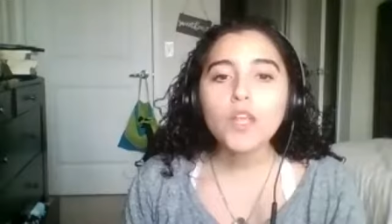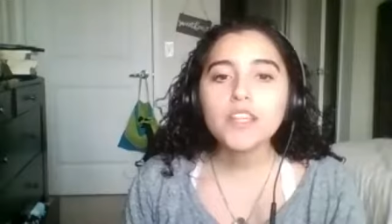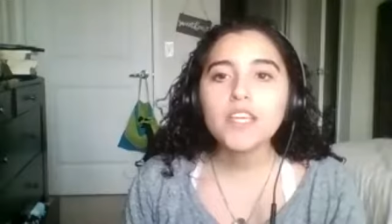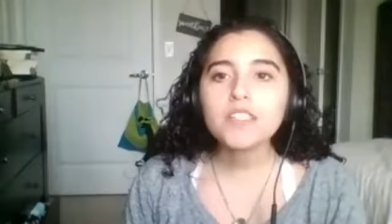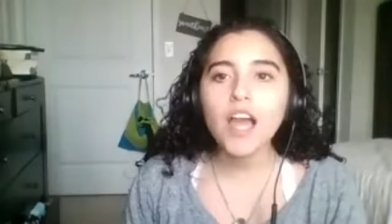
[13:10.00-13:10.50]

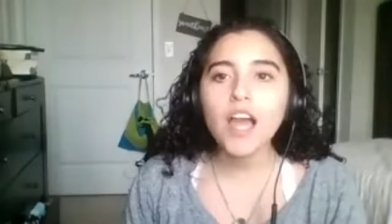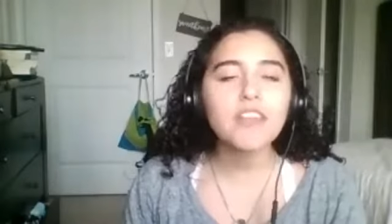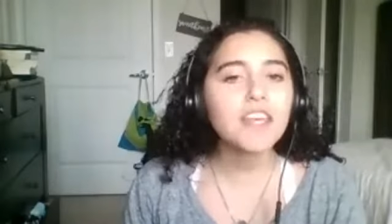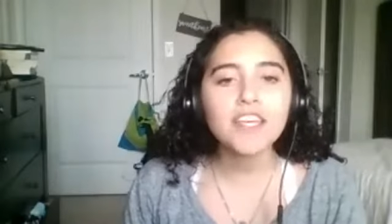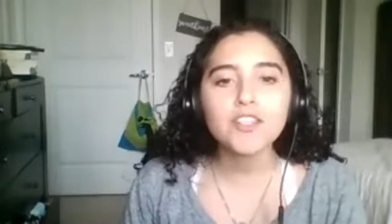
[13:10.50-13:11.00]
this, and
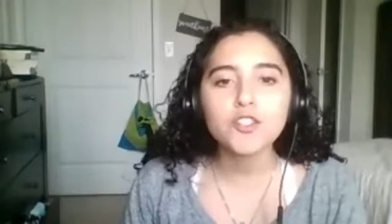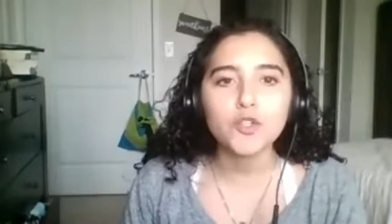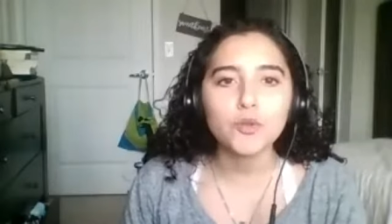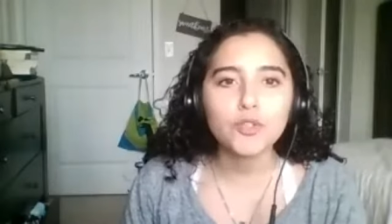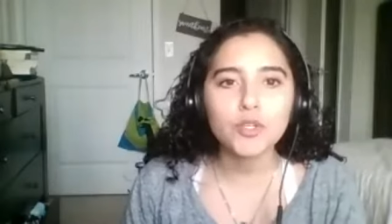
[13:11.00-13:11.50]
then like his
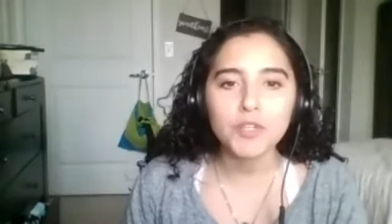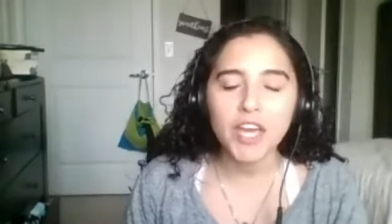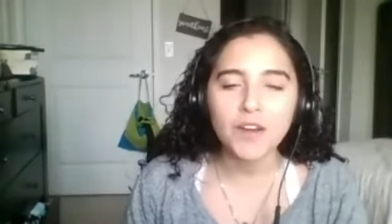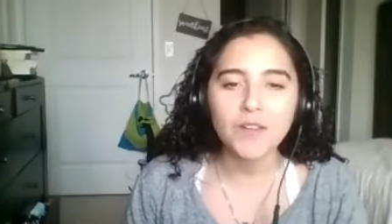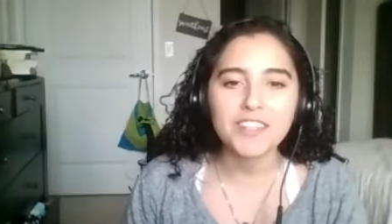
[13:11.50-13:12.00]
YouTube
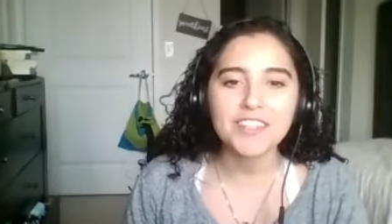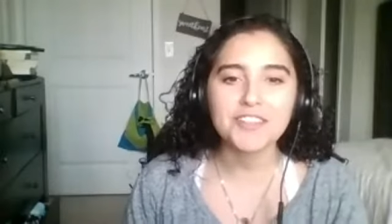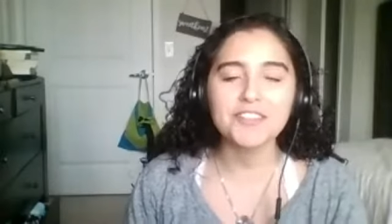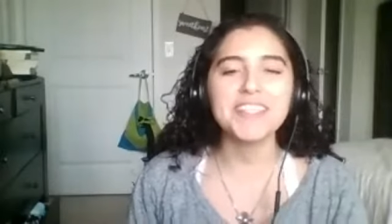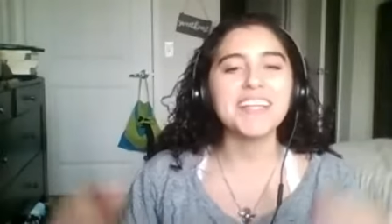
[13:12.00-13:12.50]
channel. Like, did
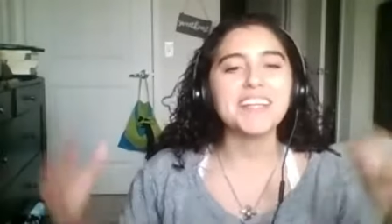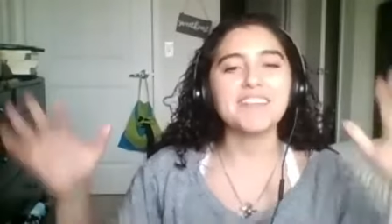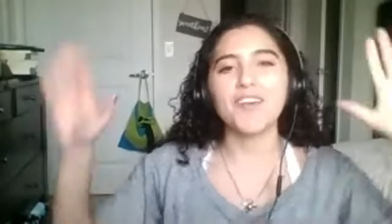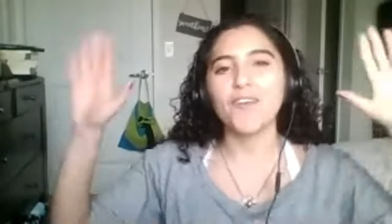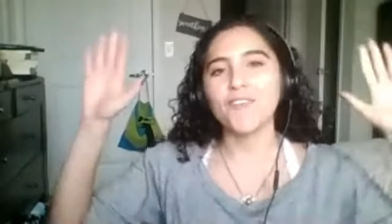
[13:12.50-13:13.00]
you see like
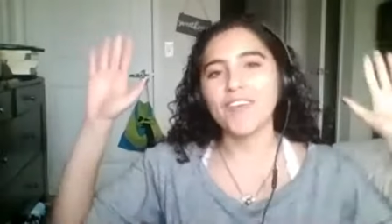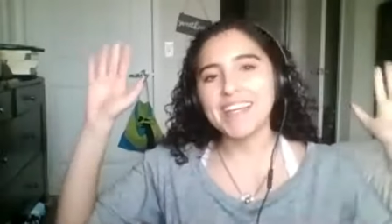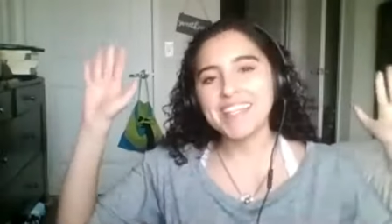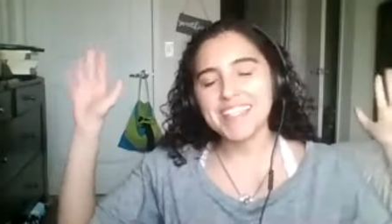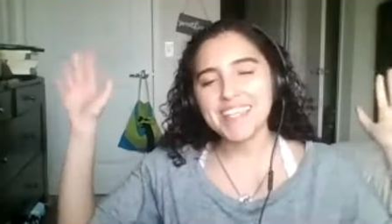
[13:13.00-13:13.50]
the
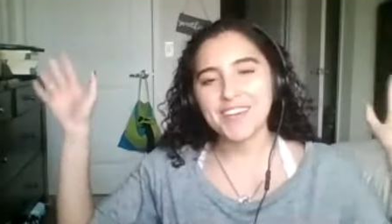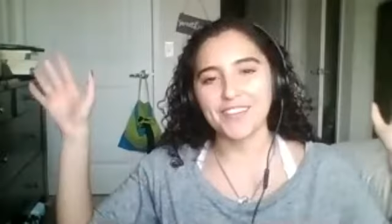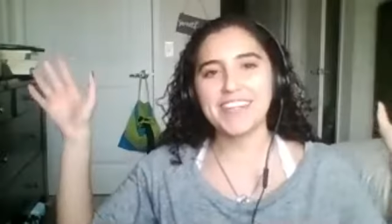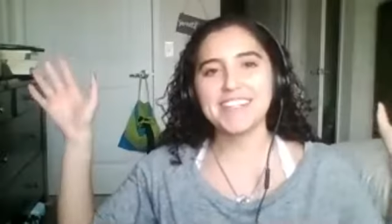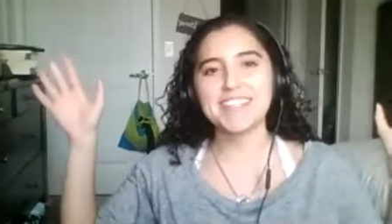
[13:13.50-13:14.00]
crazy
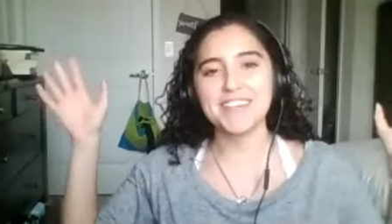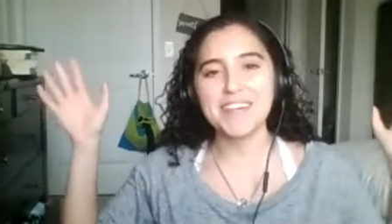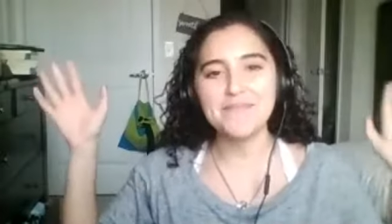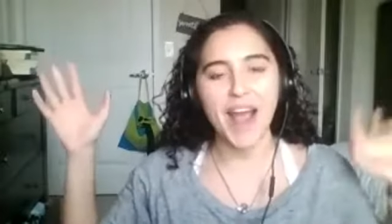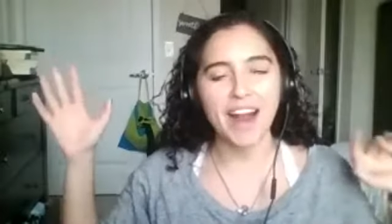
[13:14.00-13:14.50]
green
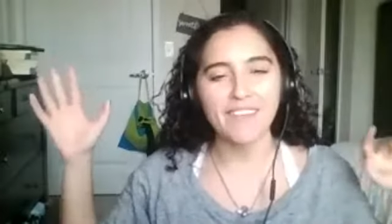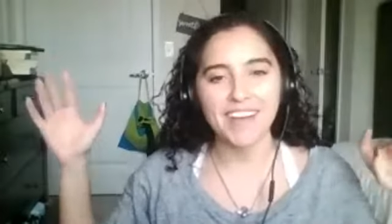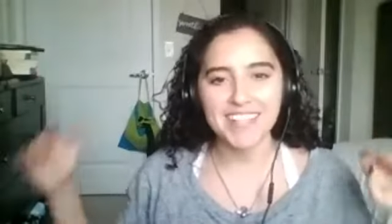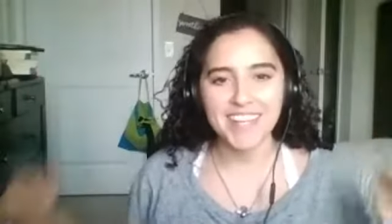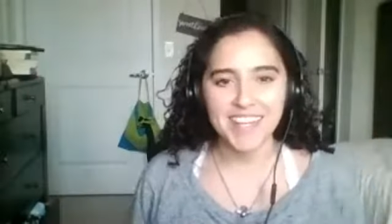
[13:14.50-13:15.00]
screen
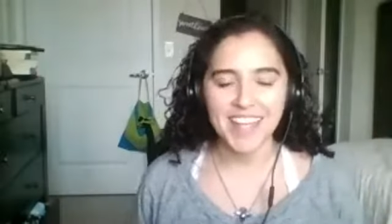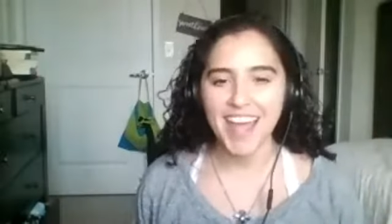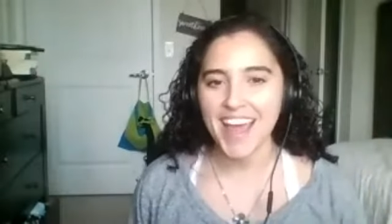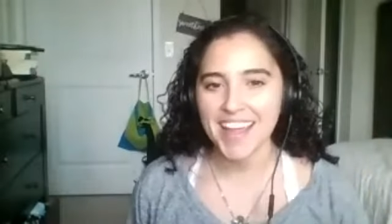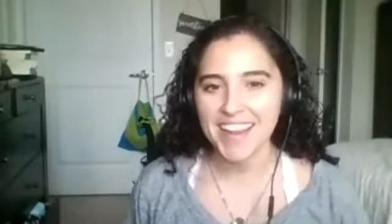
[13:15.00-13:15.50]
backgrounds that he
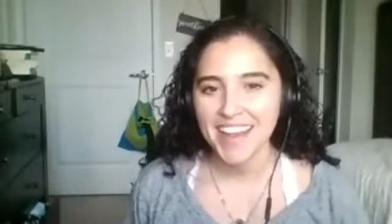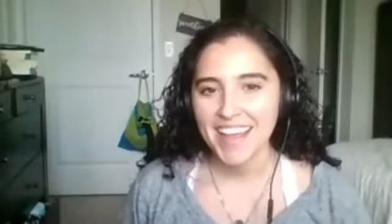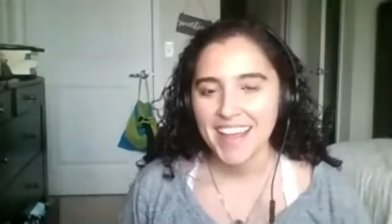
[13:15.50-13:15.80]
had?